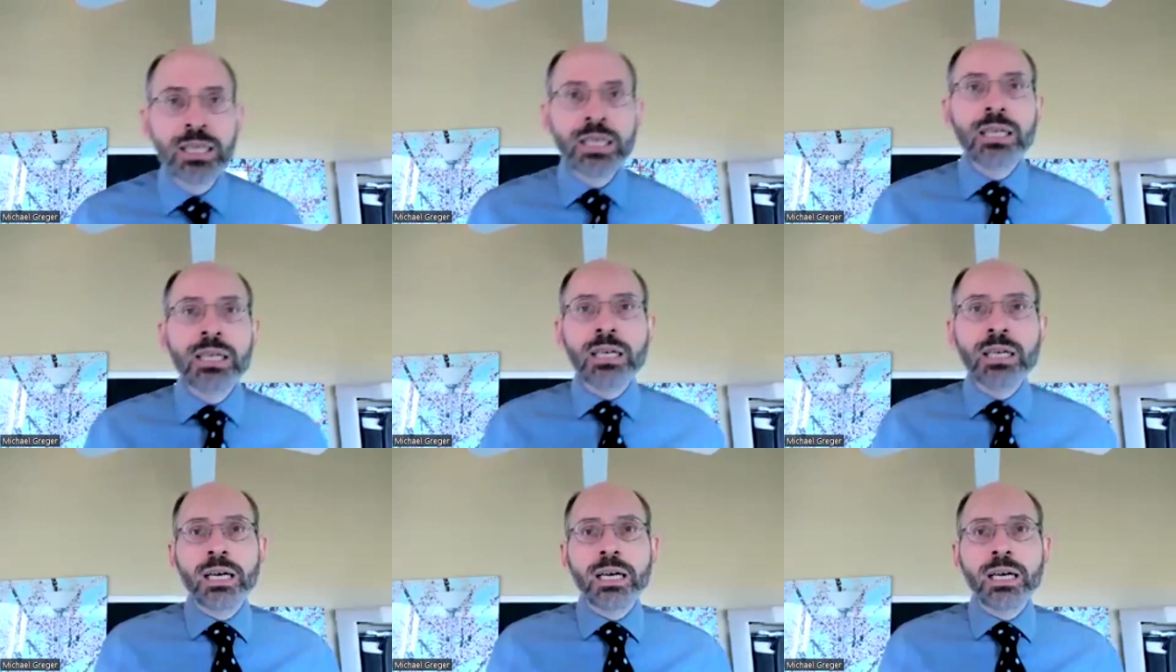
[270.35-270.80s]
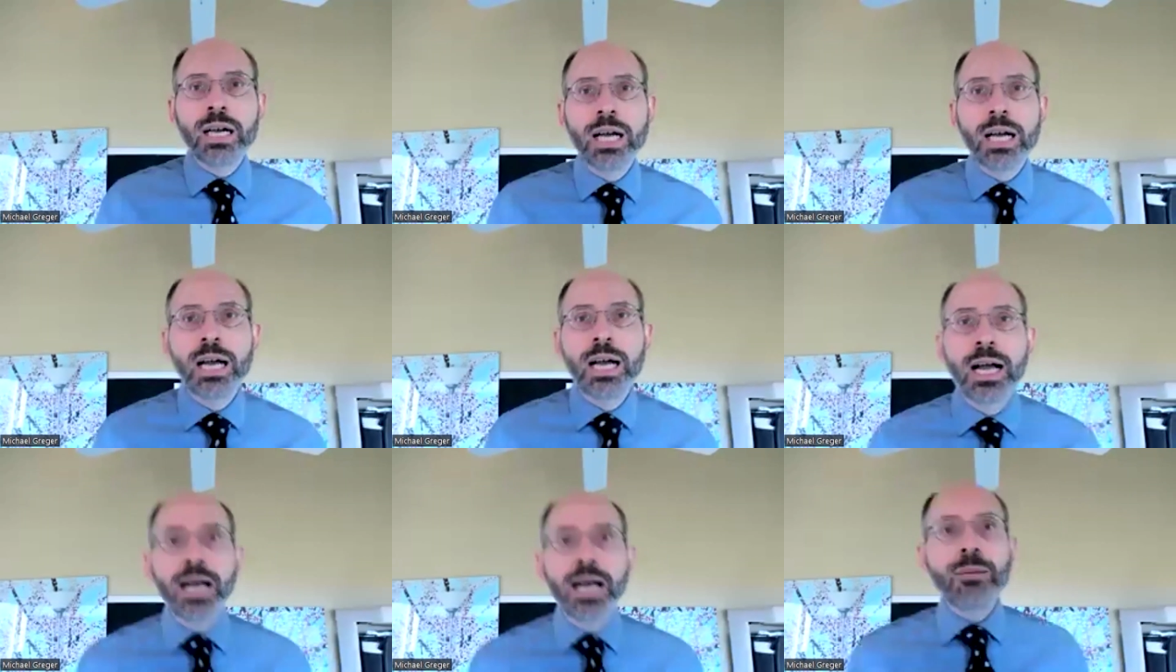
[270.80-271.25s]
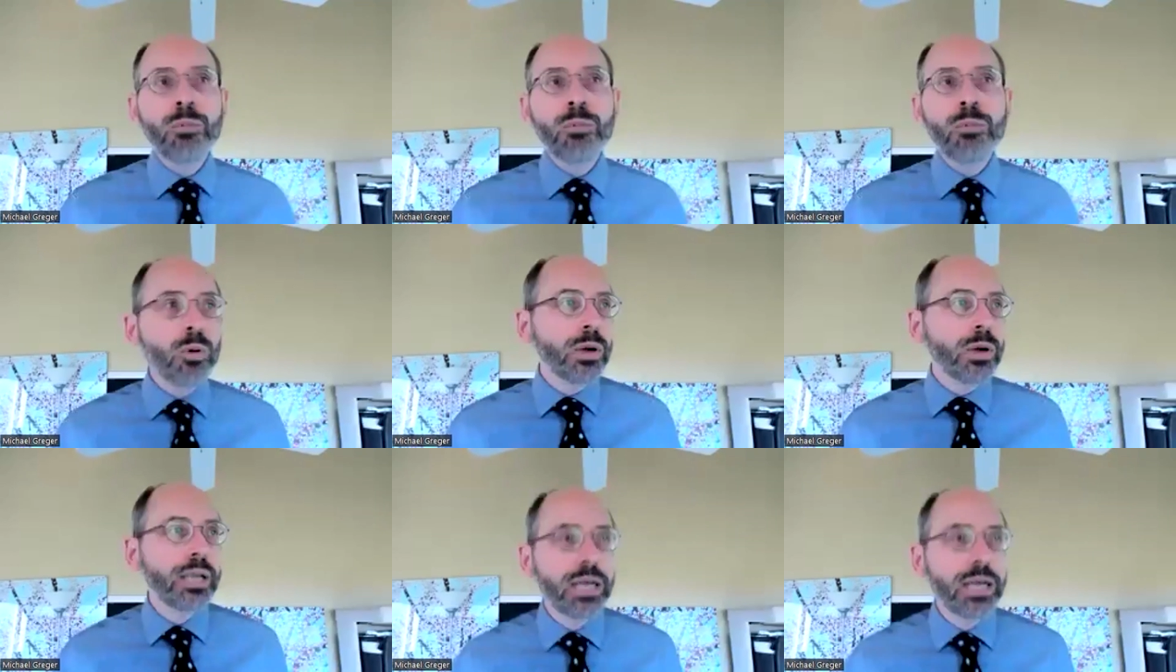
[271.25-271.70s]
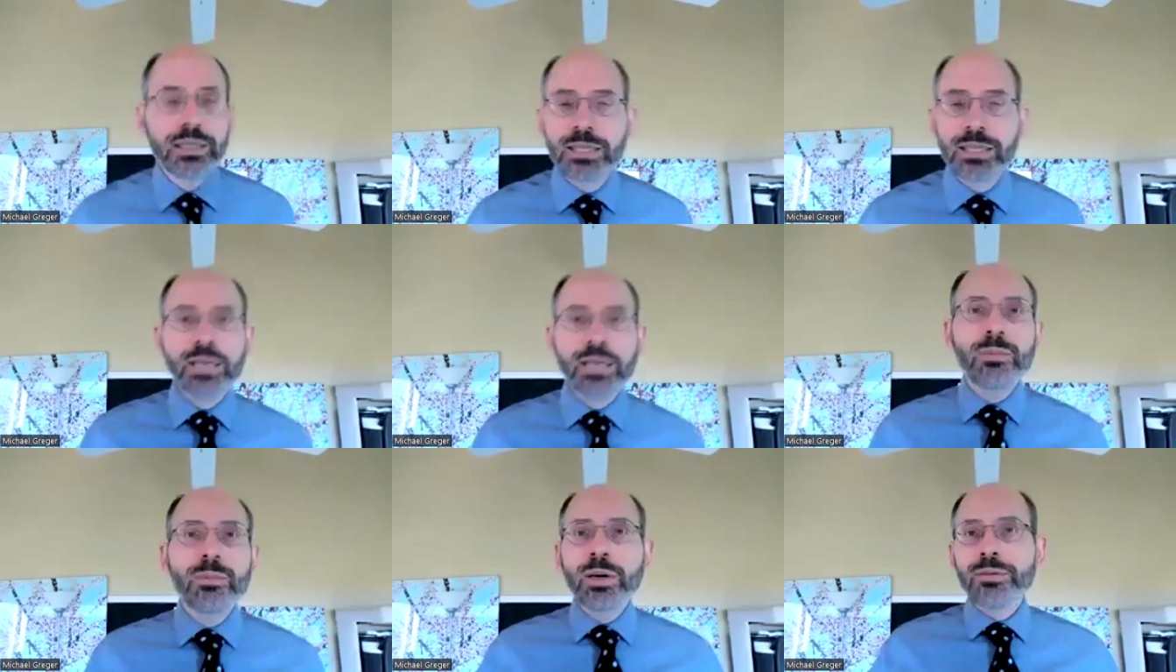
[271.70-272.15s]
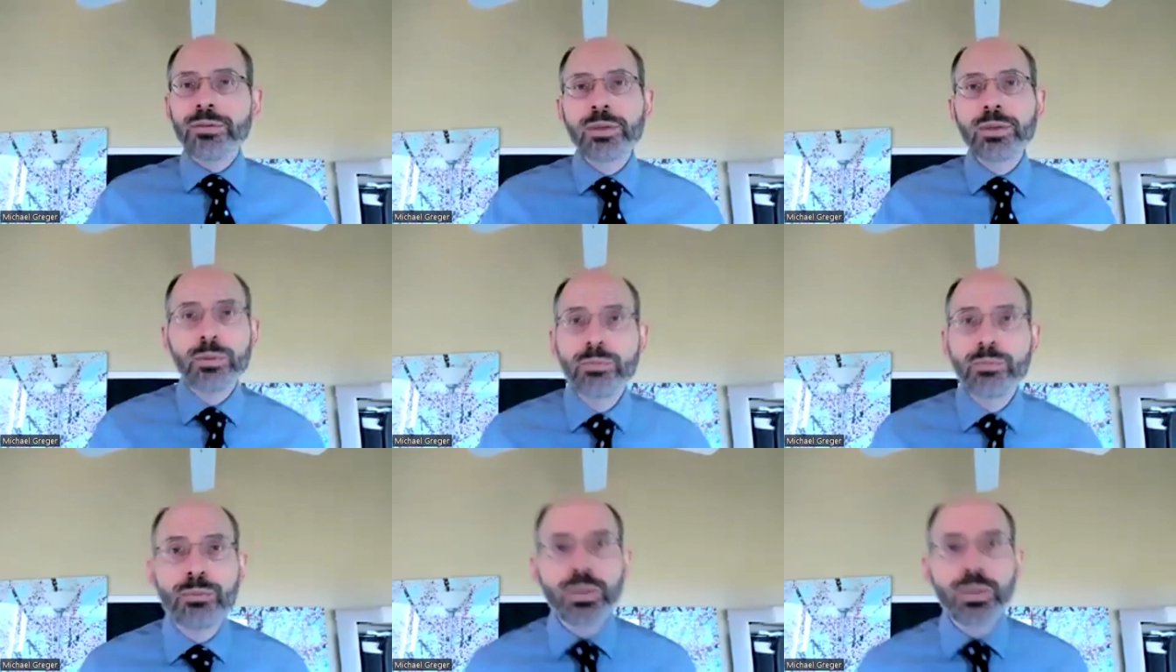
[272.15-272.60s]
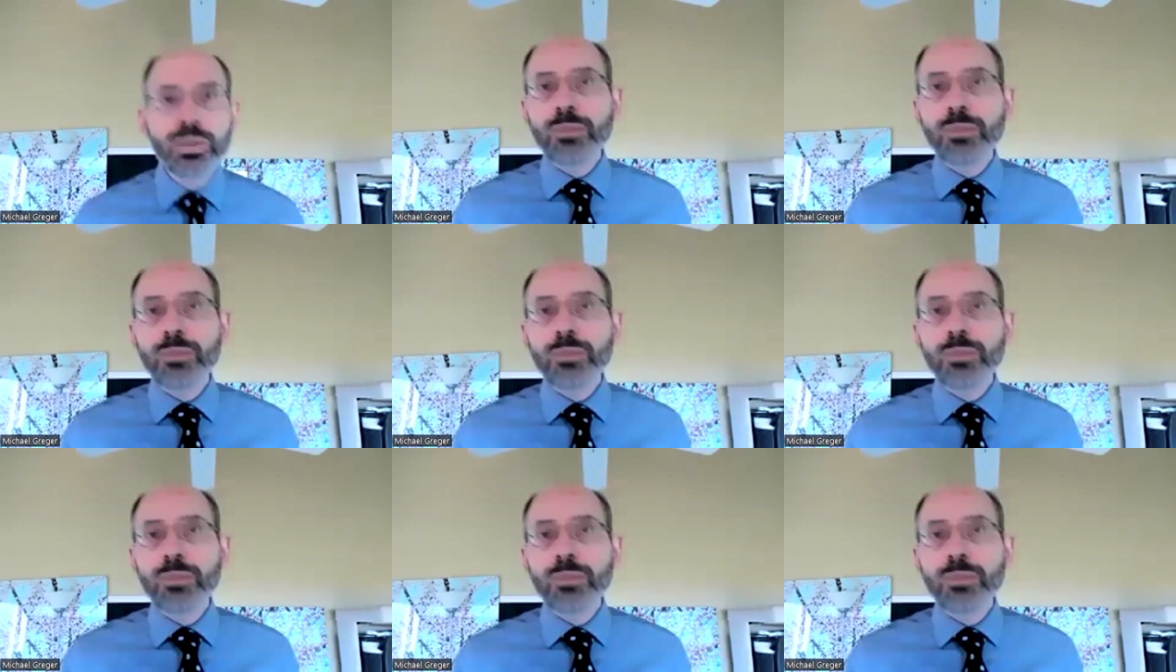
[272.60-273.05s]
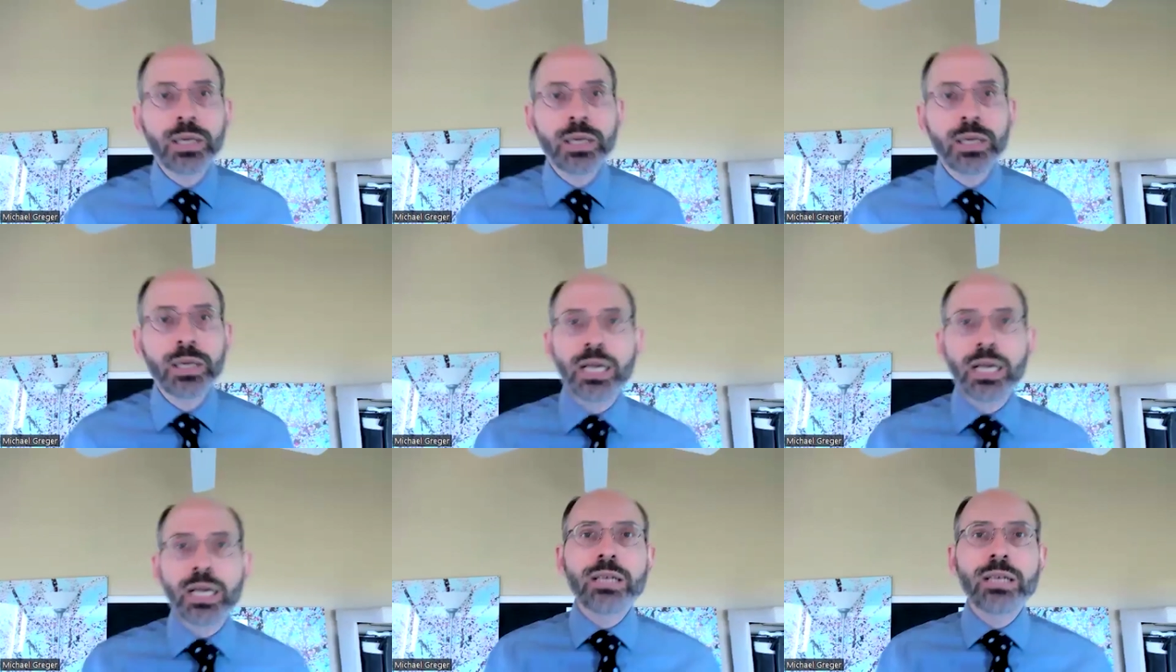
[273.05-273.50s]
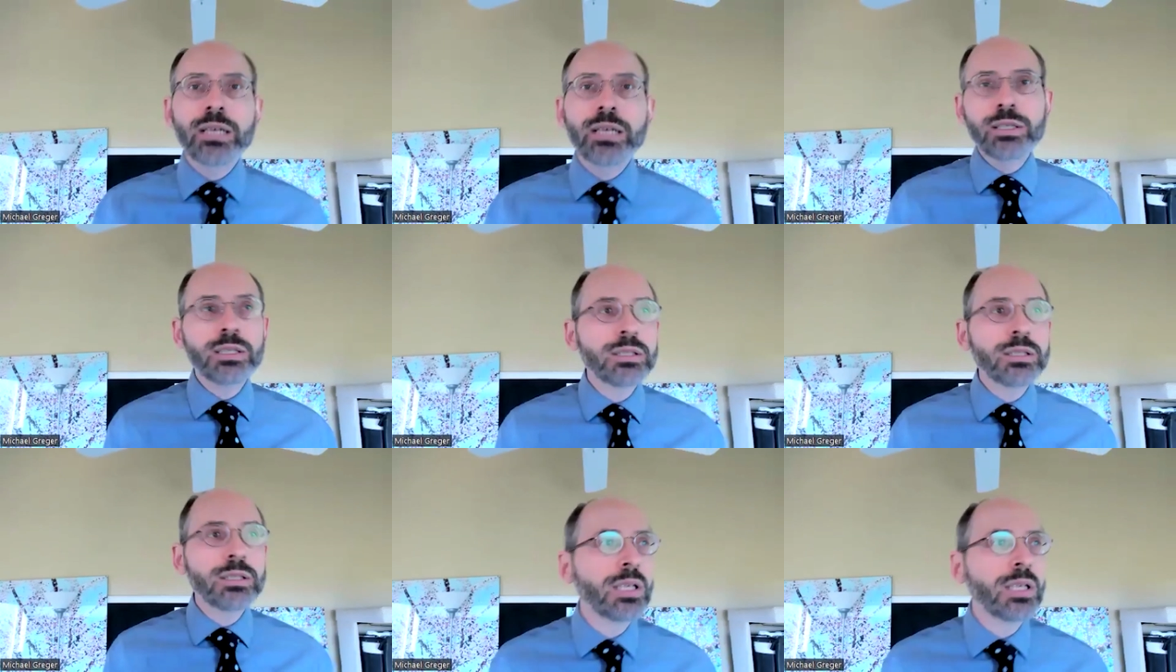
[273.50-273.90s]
or you got to take them off their blood pressure medications.